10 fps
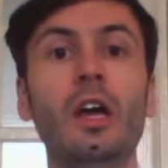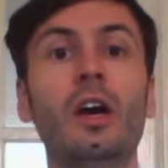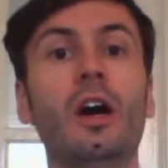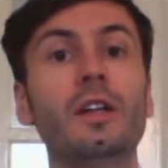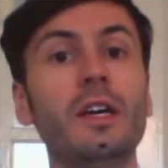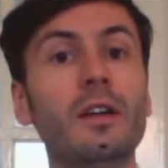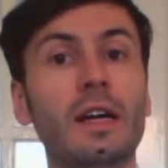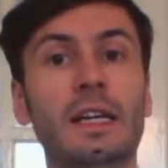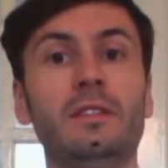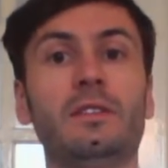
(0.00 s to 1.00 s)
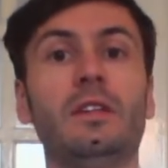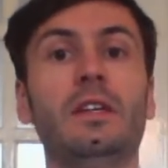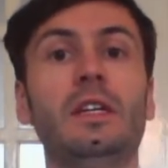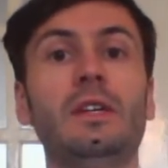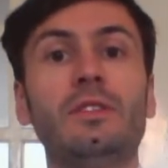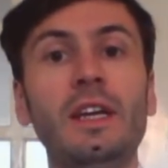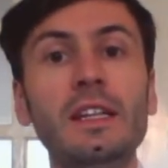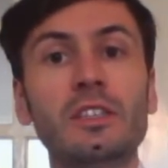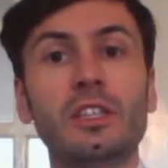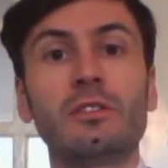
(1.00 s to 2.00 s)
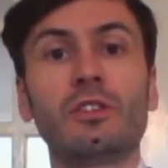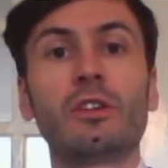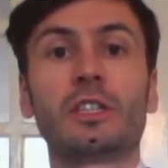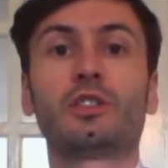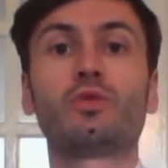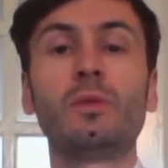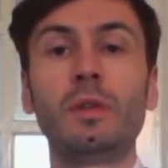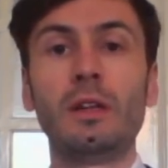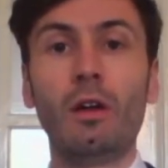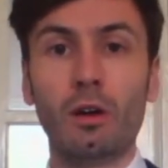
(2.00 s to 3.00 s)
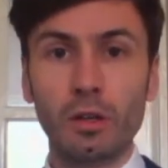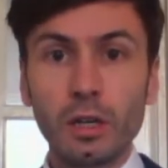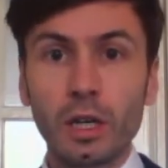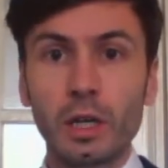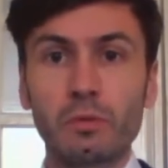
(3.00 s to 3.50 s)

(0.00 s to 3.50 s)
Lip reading: On the other hand, if the data series are extremely long,